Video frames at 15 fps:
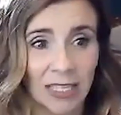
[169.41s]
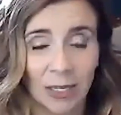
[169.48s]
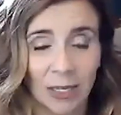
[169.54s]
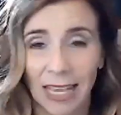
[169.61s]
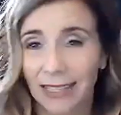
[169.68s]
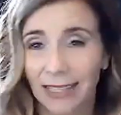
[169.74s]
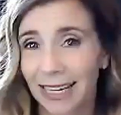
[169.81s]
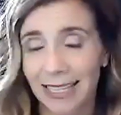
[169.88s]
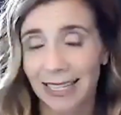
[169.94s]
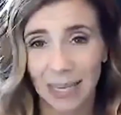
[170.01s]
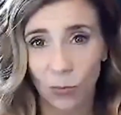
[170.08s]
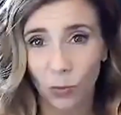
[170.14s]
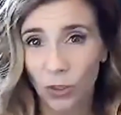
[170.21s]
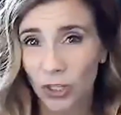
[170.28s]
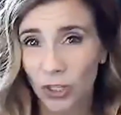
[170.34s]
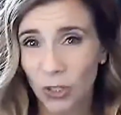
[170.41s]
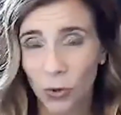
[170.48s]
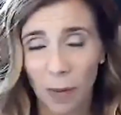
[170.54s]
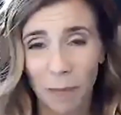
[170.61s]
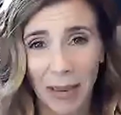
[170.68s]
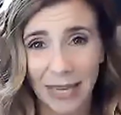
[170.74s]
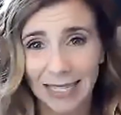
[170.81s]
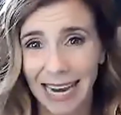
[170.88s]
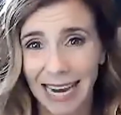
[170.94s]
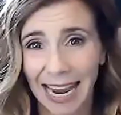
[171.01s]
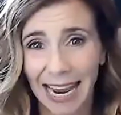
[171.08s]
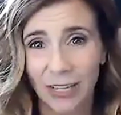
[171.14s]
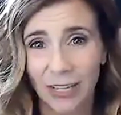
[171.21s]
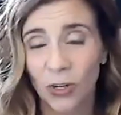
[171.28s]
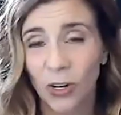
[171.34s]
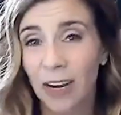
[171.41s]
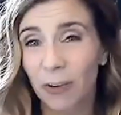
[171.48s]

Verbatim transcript: And, and like I said, we'll just do our best to answer.